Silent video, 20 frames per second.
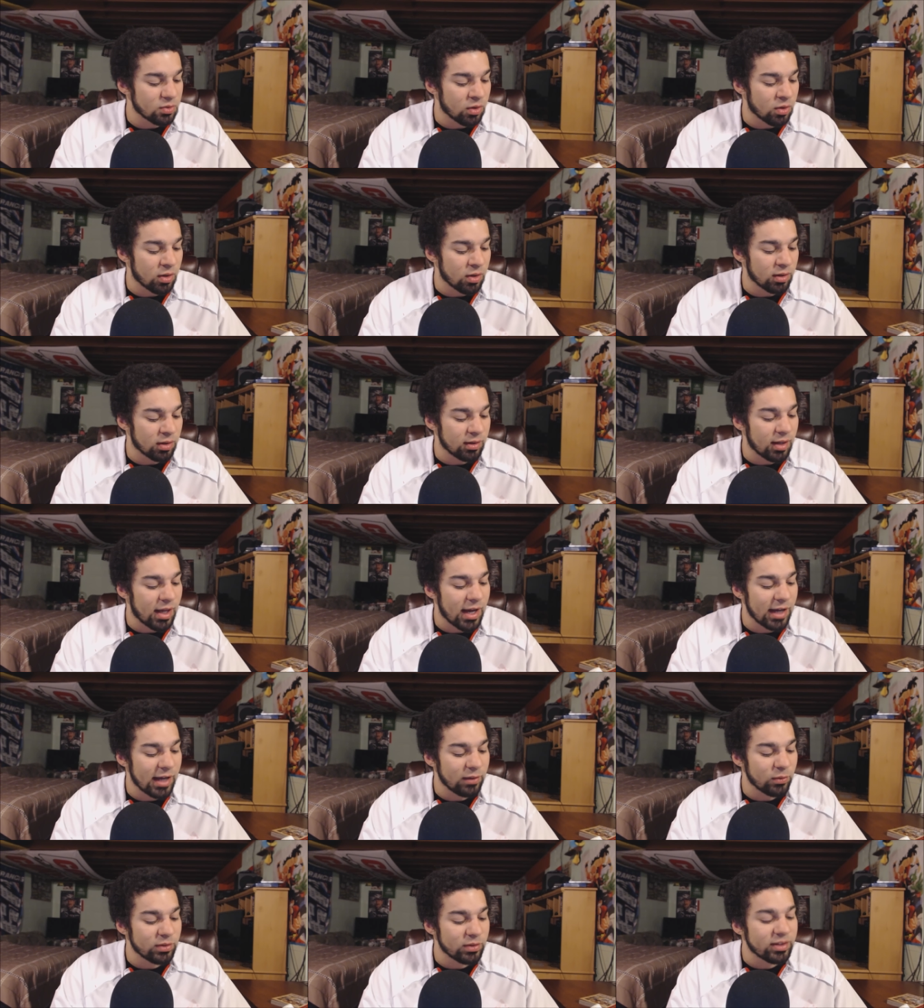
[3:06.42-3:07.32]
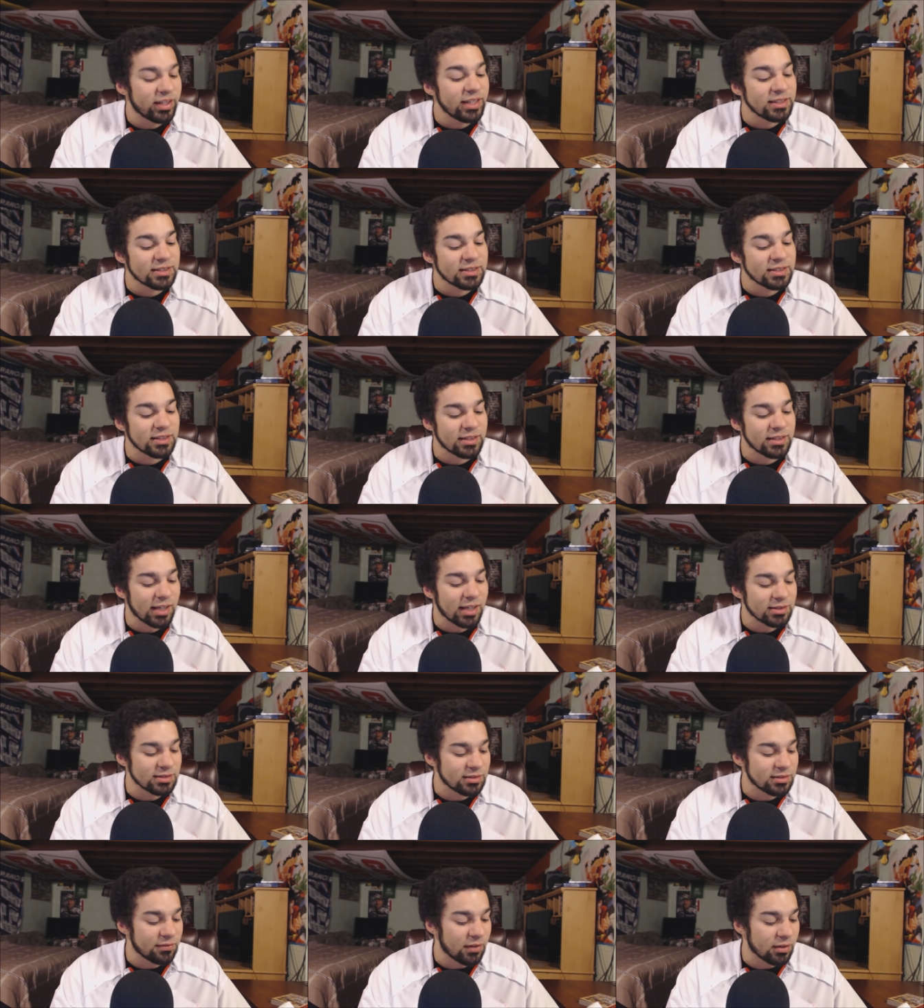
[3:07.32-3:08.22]
in Sword Art Online with tens and
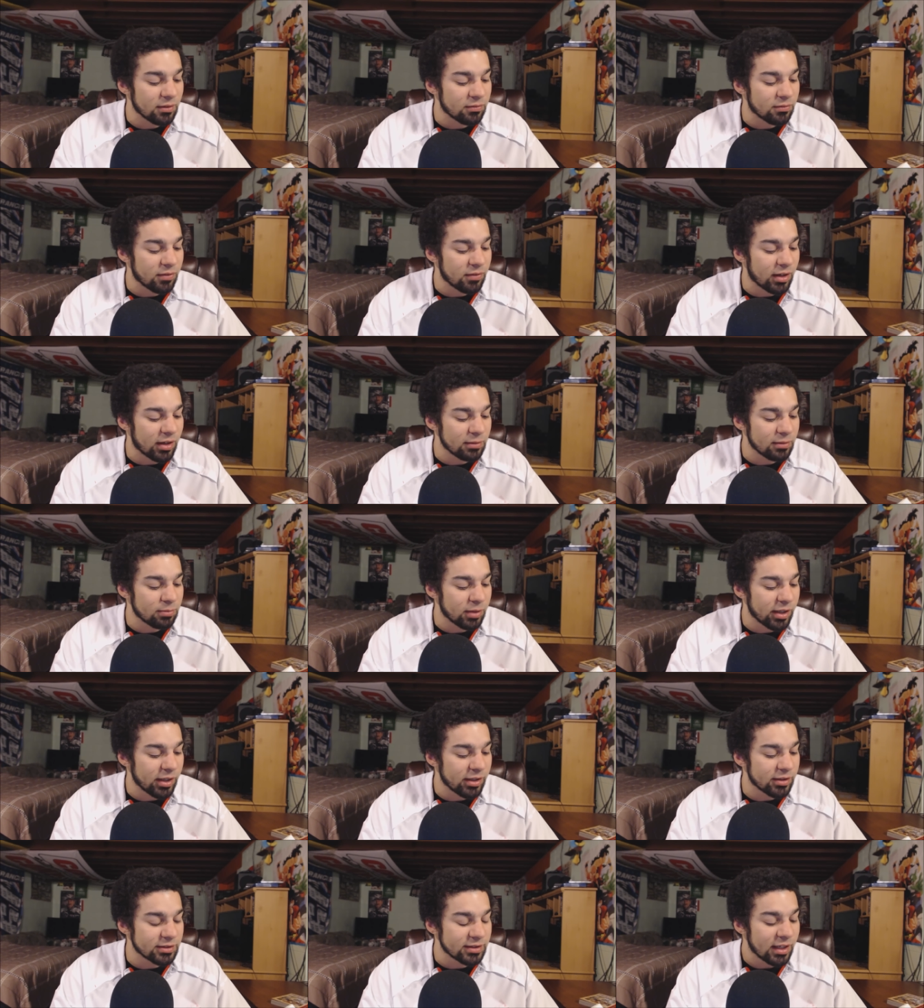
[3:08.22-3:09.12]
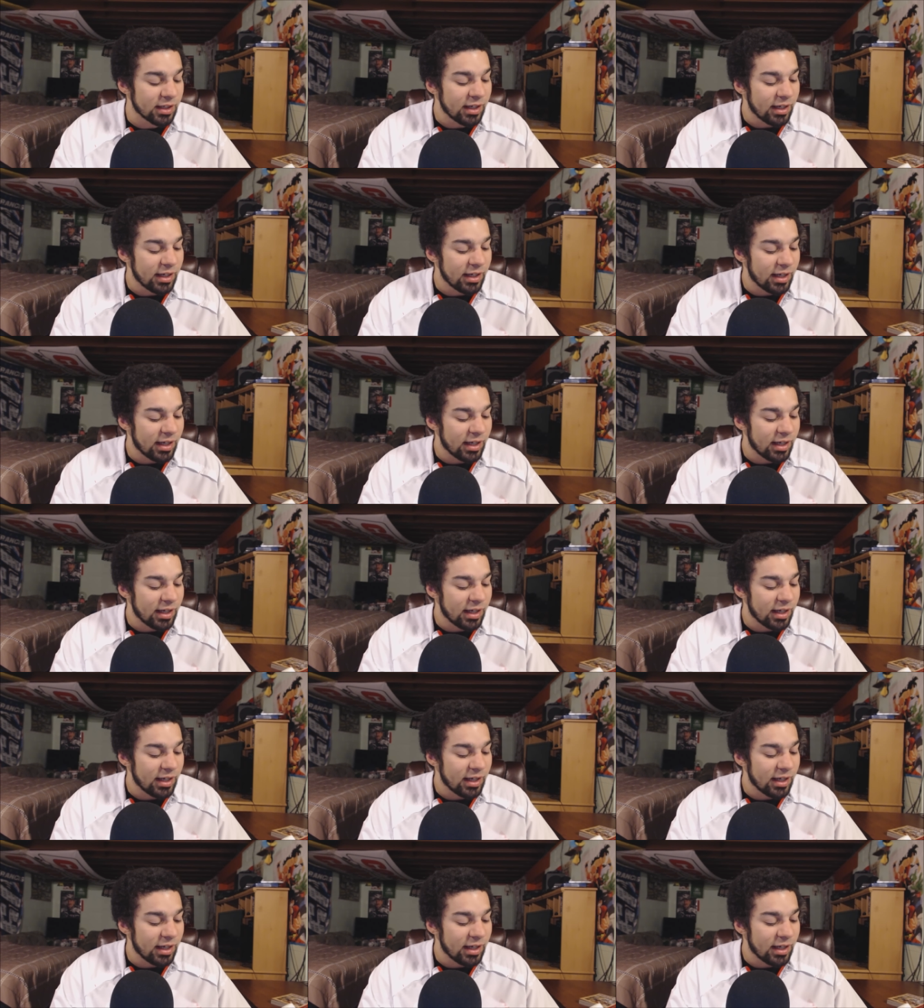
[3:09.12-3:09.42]
thousands of other fighting players.